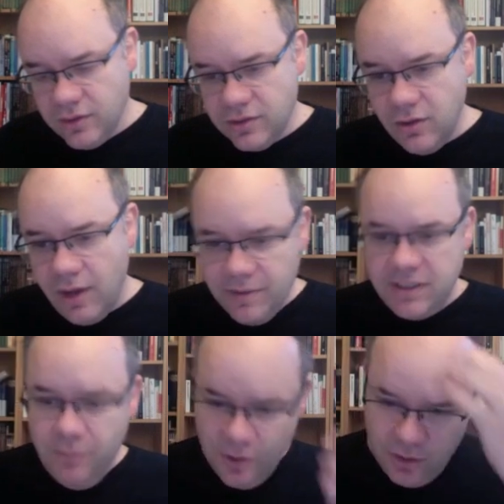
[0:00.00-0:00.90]
So I was
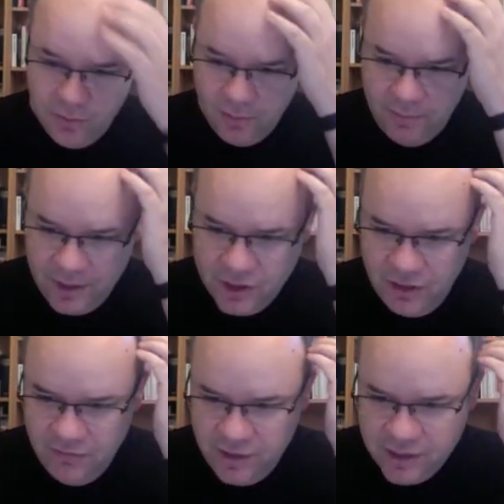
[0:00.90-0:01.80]
still working on my PhD
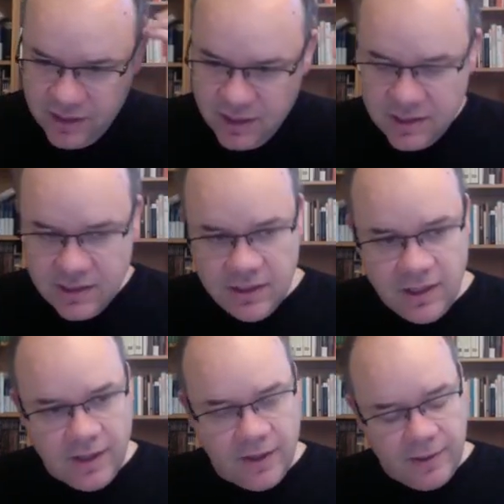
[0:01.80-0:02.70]
thesis,
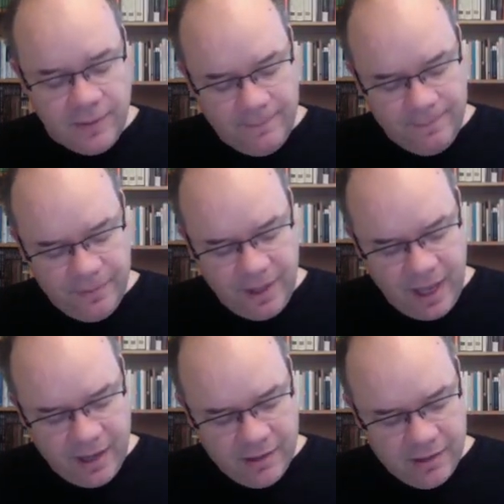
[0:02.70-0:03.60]

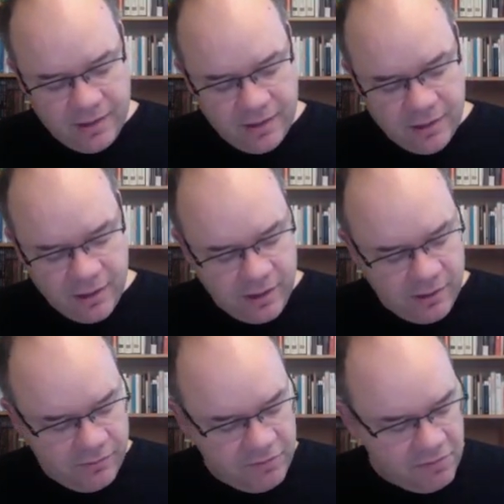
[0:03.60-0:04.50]
and
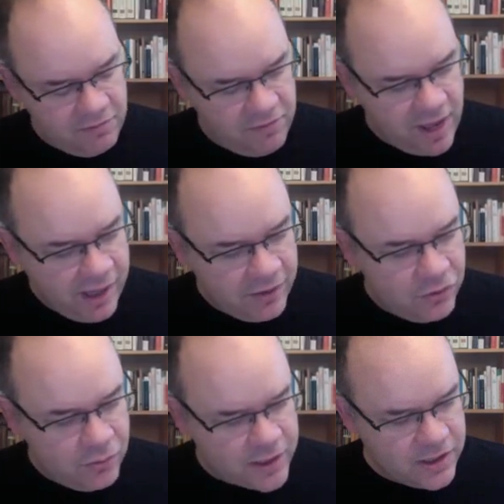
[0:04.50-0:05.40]
we were flying to
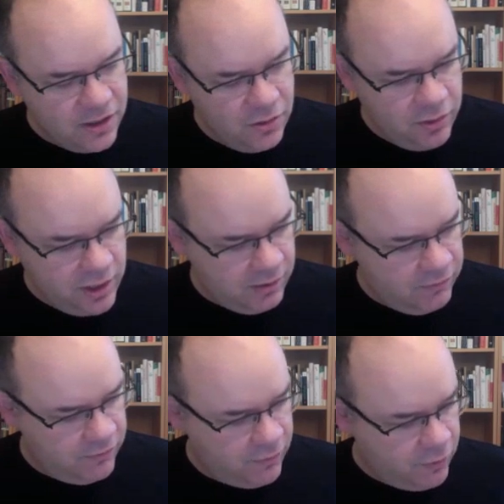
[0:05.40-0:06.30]
Barcelona
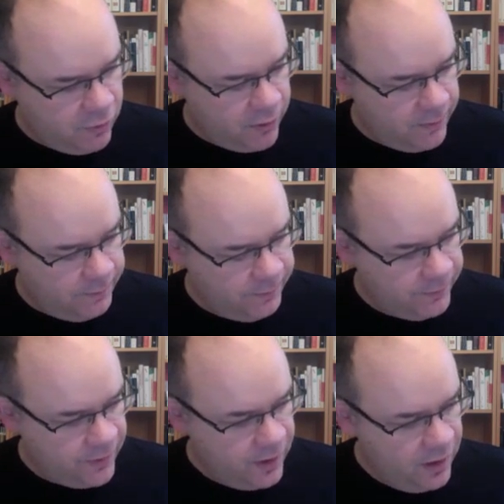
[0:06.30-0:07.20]
for
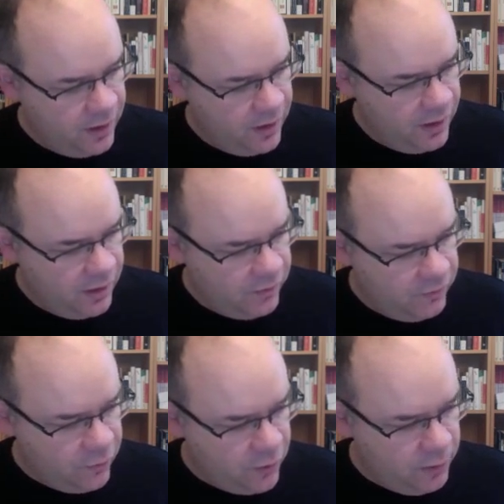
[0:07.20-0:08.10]

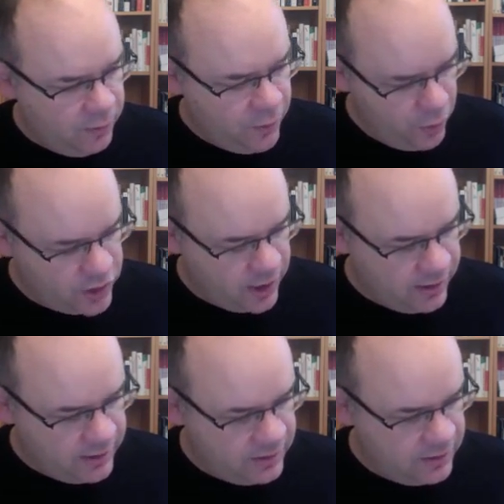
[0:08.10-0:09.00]
a
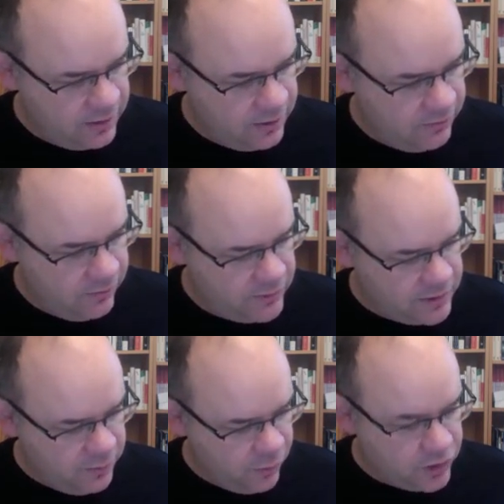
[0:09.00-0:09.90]
project, for
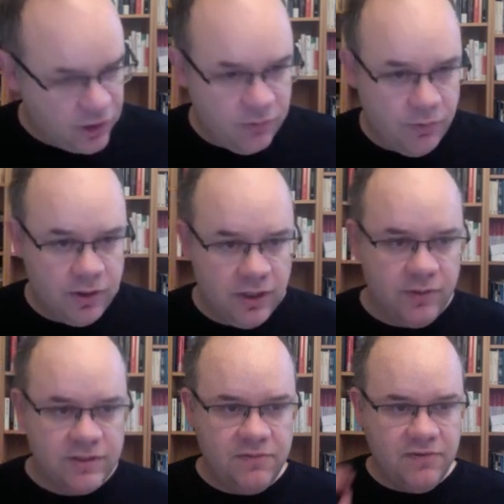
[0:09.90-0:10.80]
some project work. It
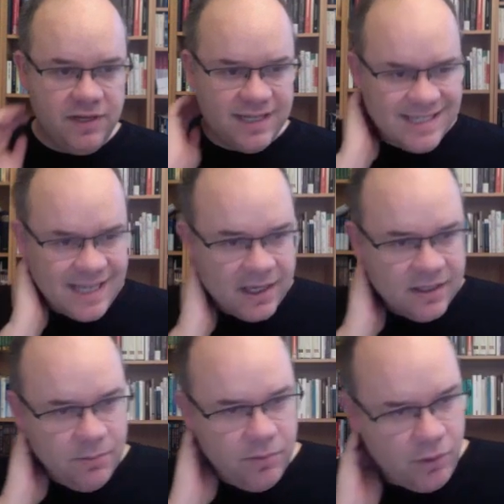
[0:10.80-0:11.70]
was within the
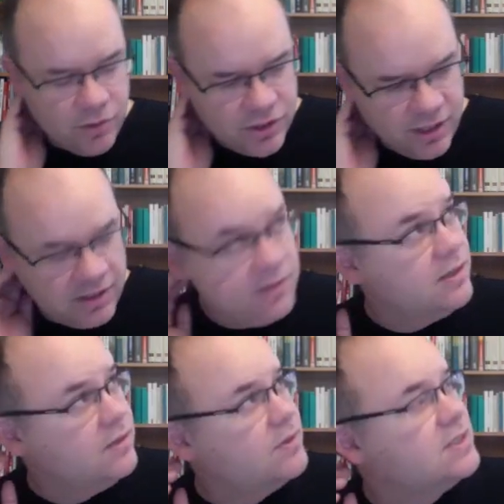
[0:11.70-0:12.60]
SECT project.
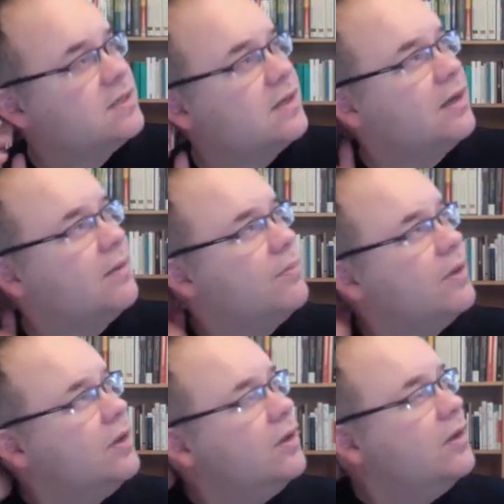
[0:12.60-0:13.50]
It was
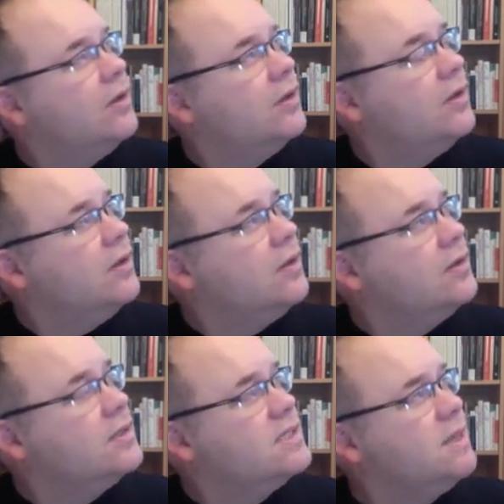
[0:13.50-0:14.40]

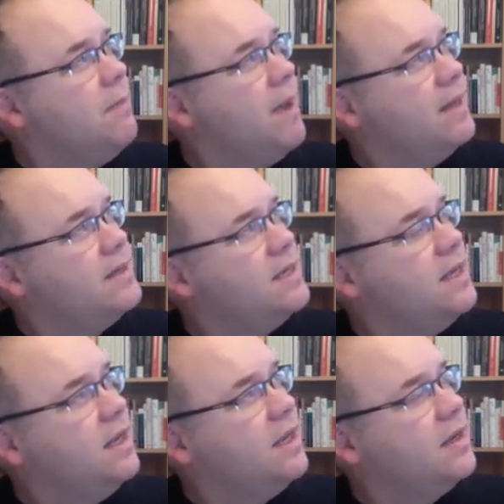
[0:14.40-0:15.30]

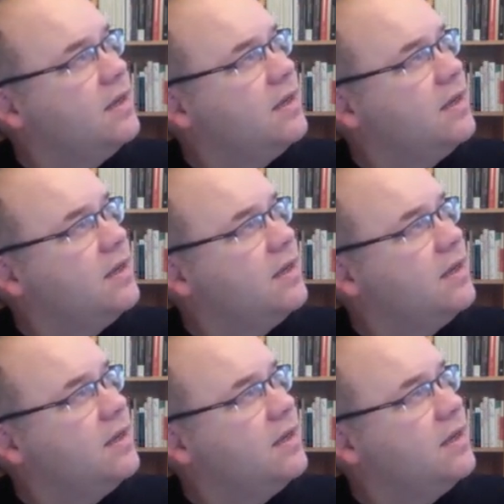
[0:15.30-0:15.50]
Semantic